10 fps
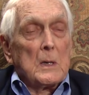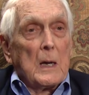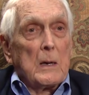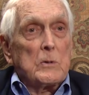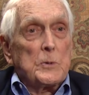
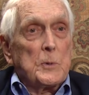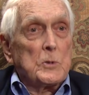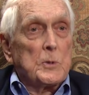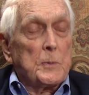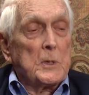I was
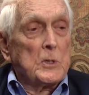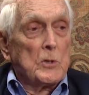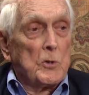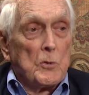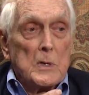supposed to pitch in
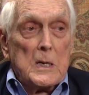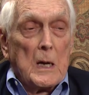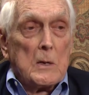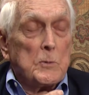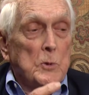three.
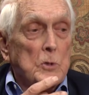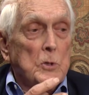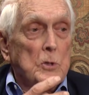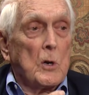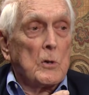I was supposed to
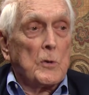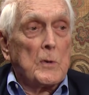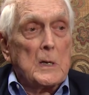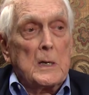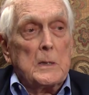start
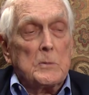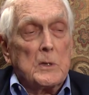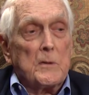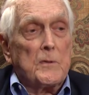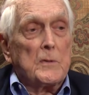three games
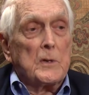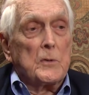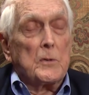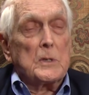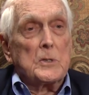in the
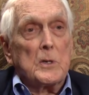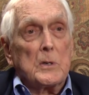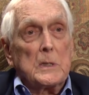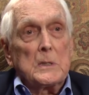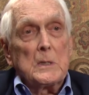53
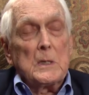series,